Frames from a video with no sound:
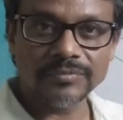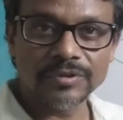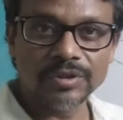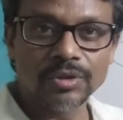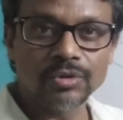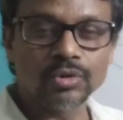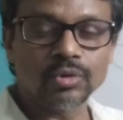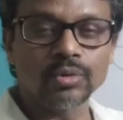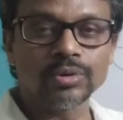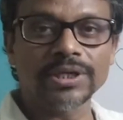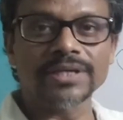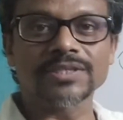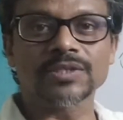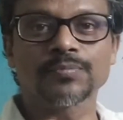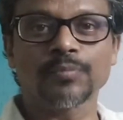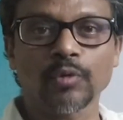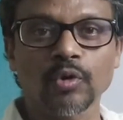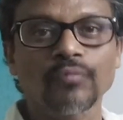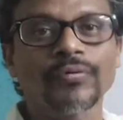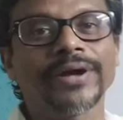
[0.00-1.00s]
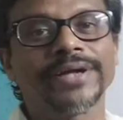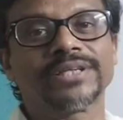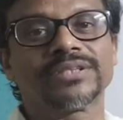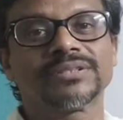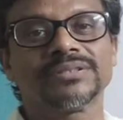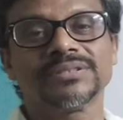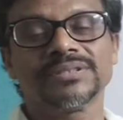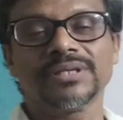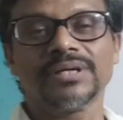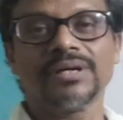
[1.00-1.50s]
So the sporophyte
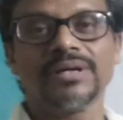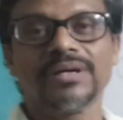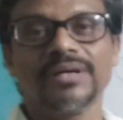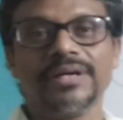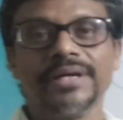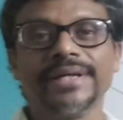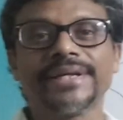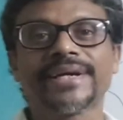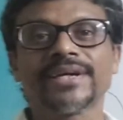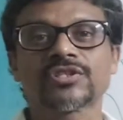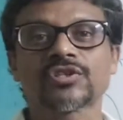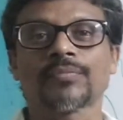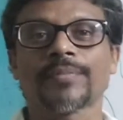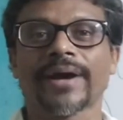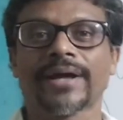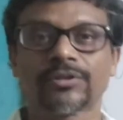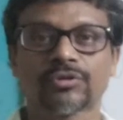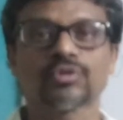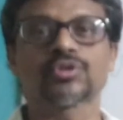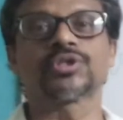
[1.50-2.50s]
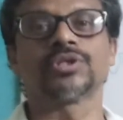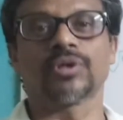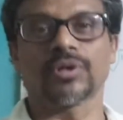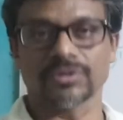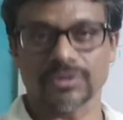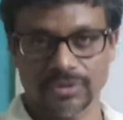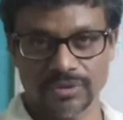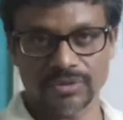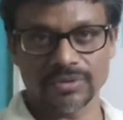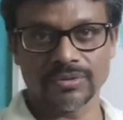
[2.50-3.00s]
in case of
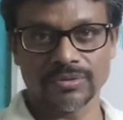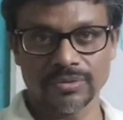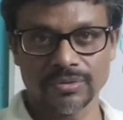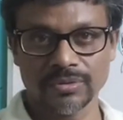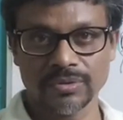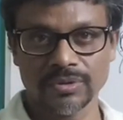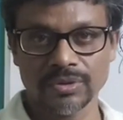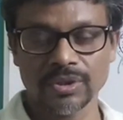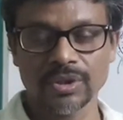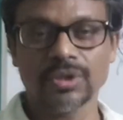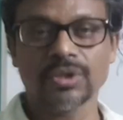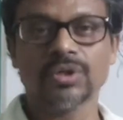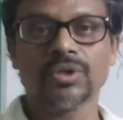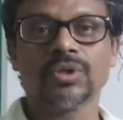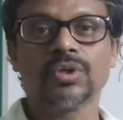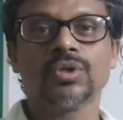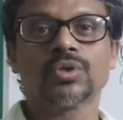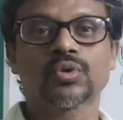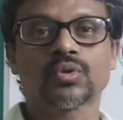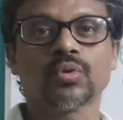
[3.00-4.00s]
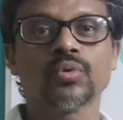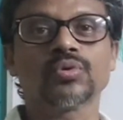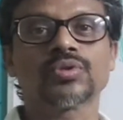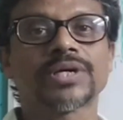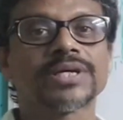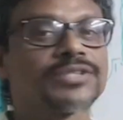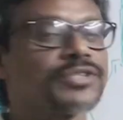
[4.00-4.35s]
Anthoceros shows a